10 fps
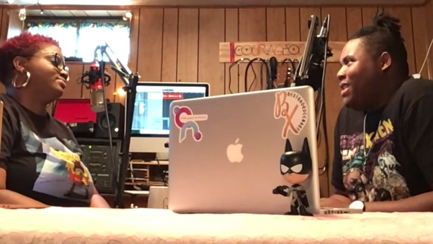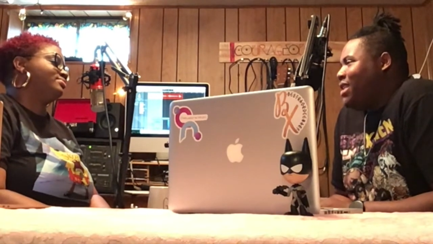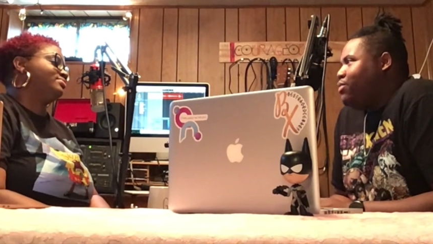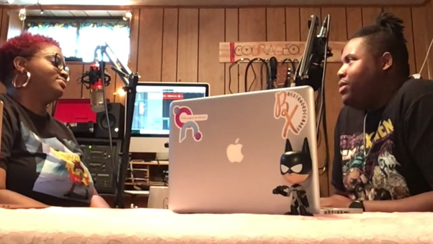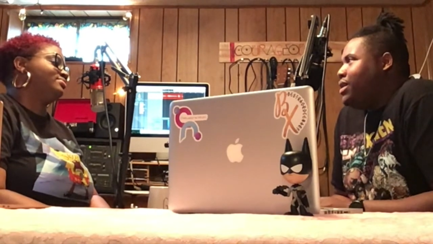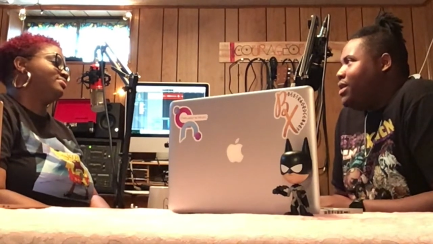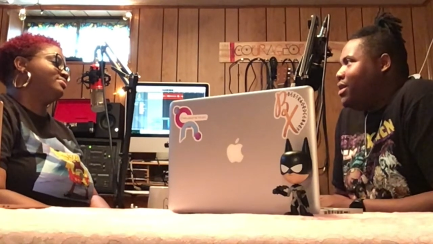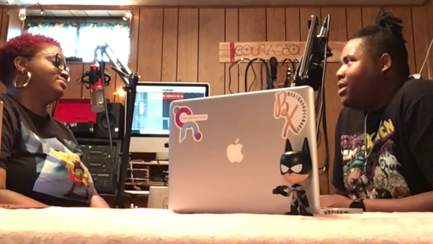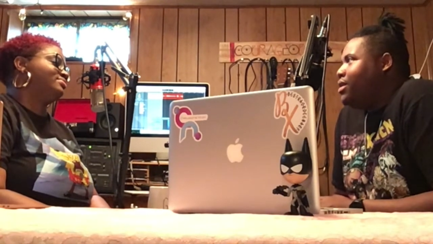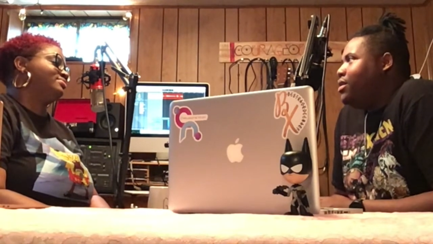Speaker 1: it's
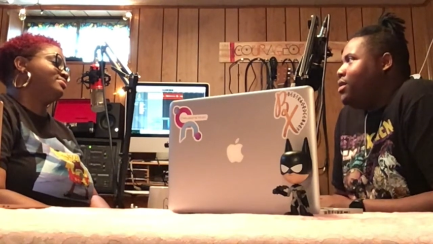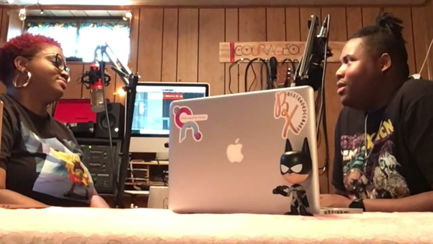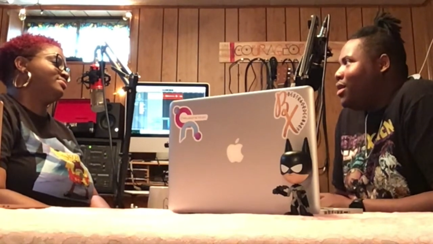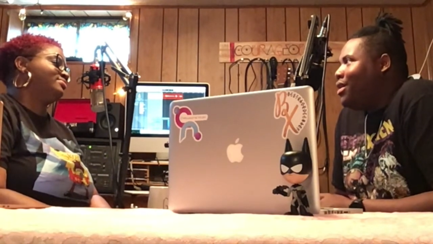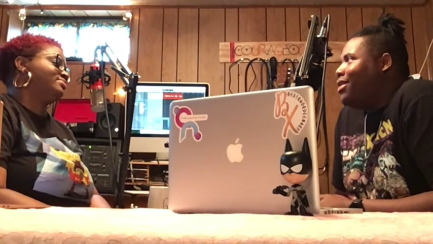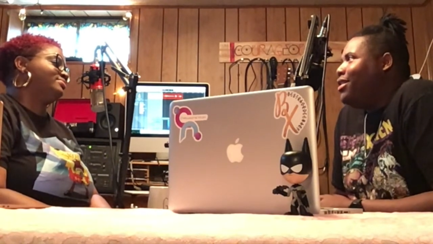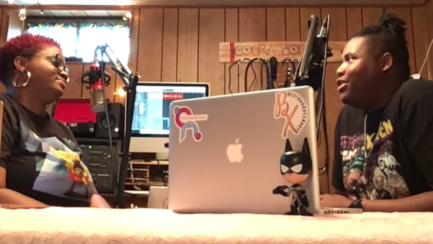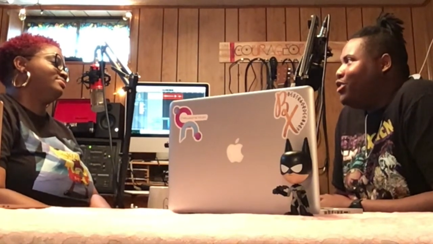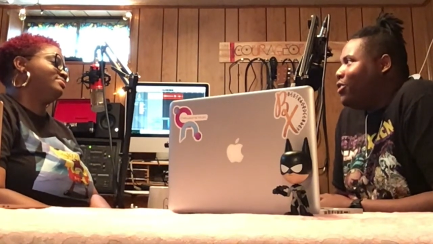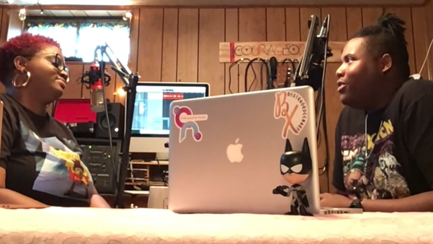been
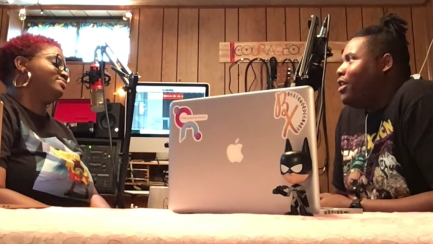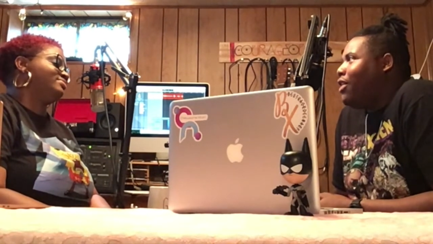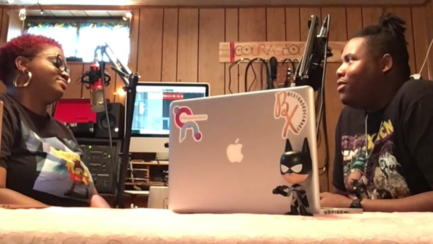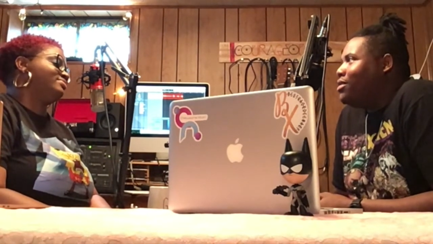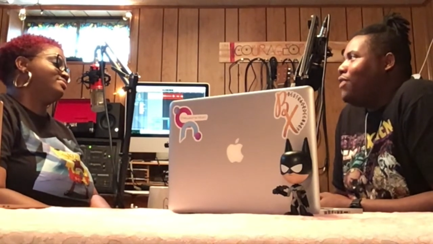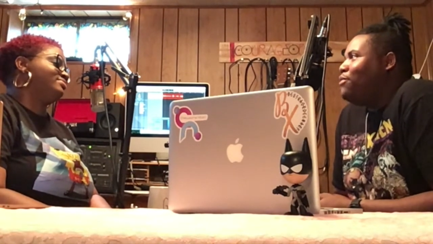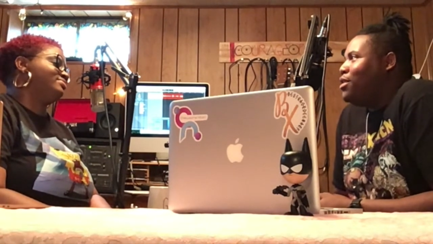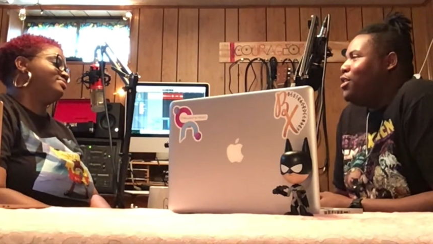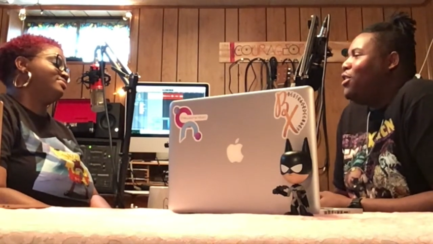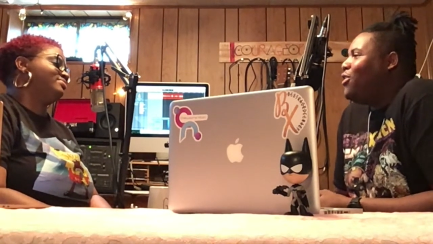a journey. I was, I've
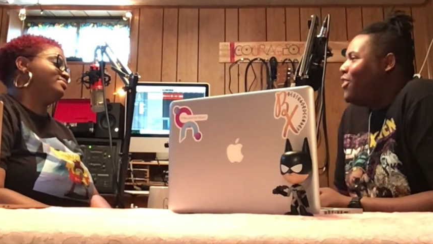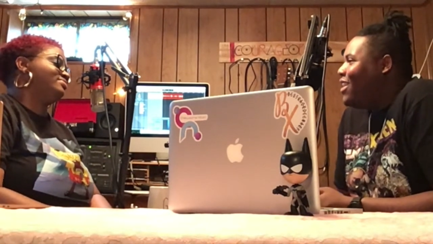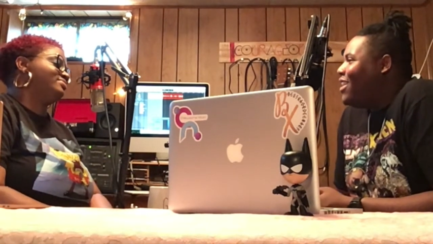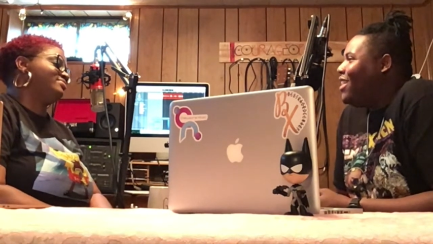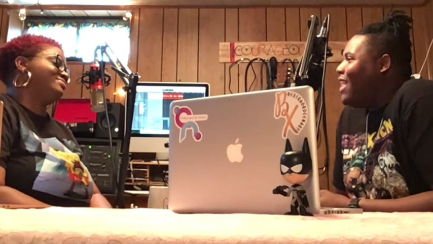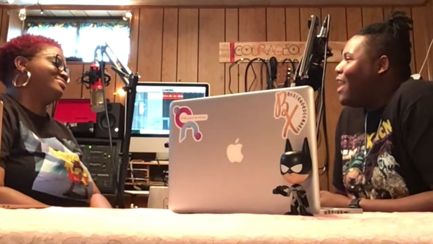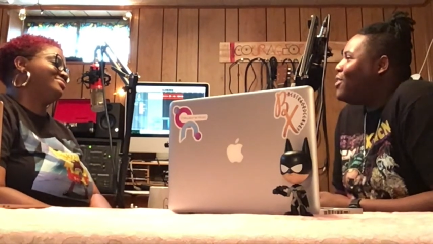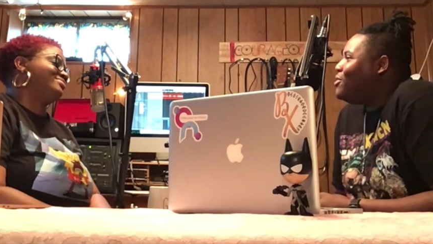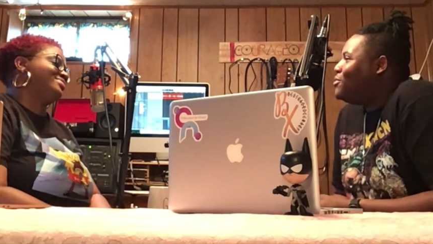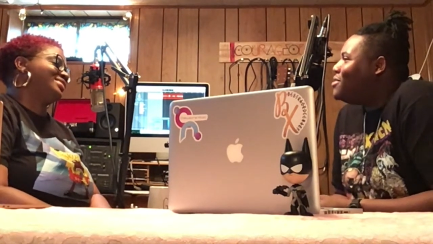been a knucklehead a lot
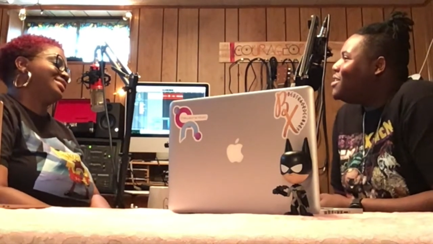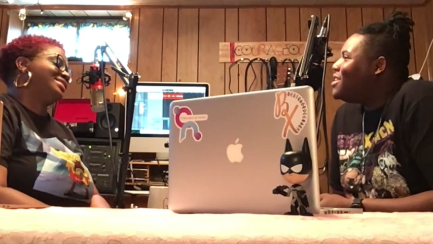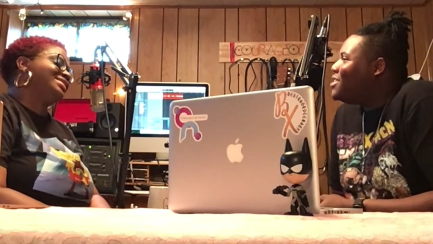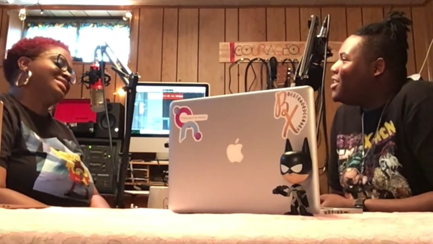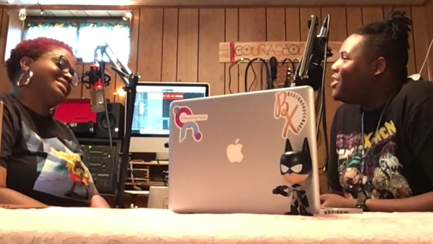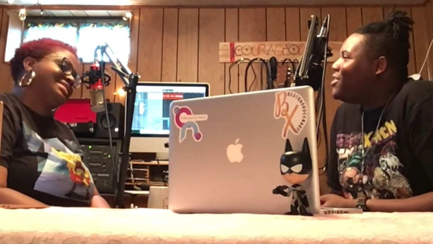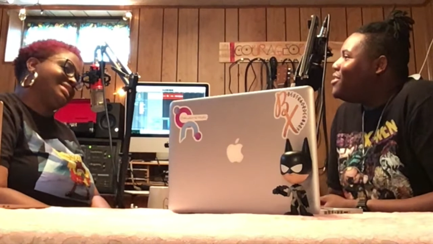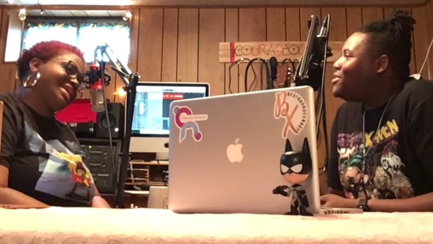of those six years.